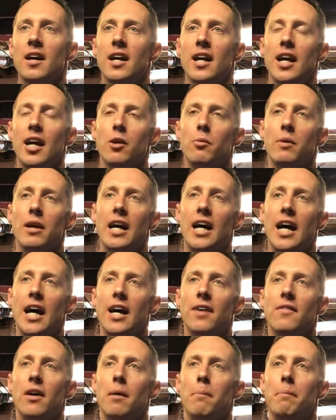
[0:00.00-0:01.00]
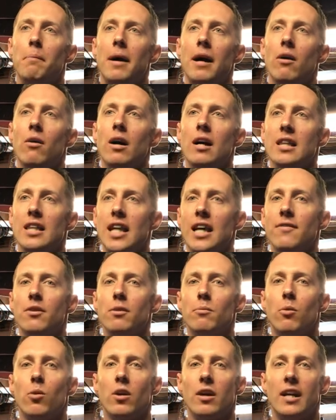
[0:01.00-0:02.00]
and we have about 11
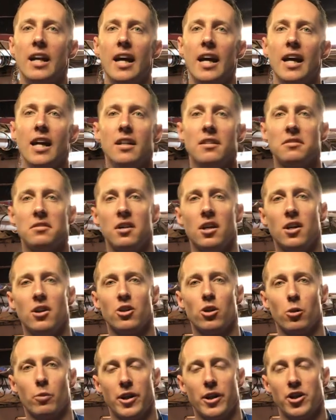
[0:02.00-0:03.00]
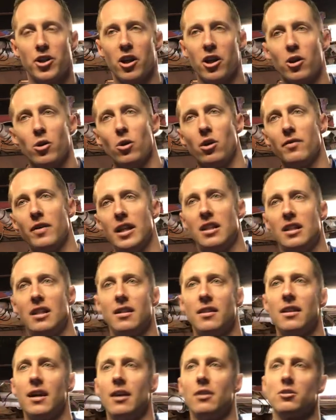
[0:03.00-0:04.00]
more days to reach our goal of
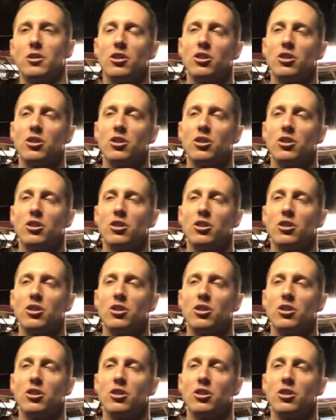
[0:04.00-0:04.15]
18,000.